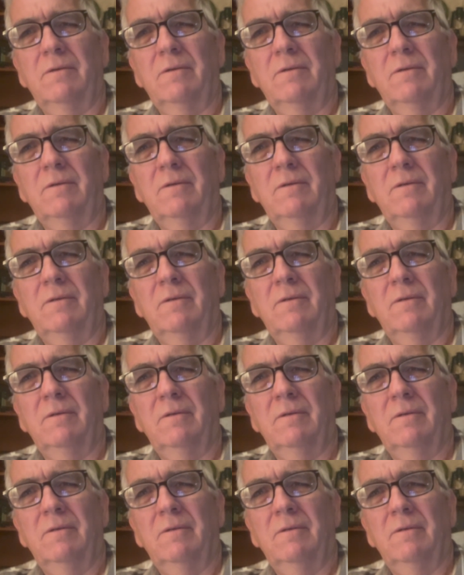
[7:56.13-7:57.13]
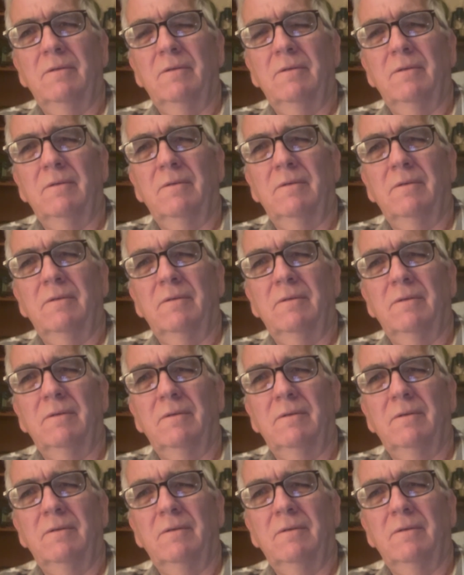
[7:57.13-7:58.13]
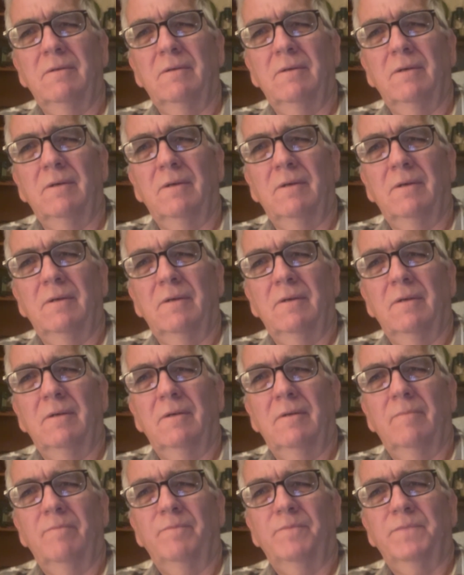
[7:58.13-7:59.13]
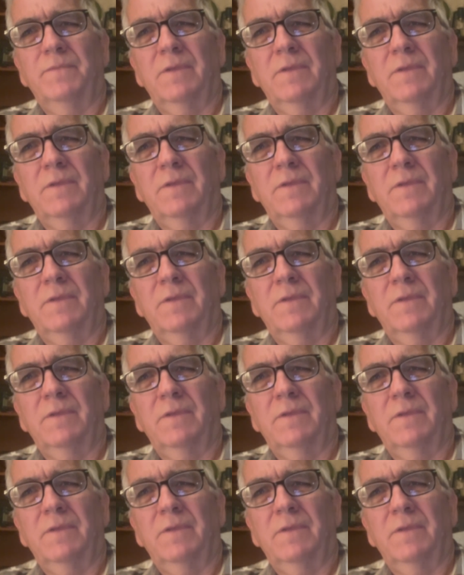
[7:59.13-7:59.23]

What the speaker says: Nobody speaks.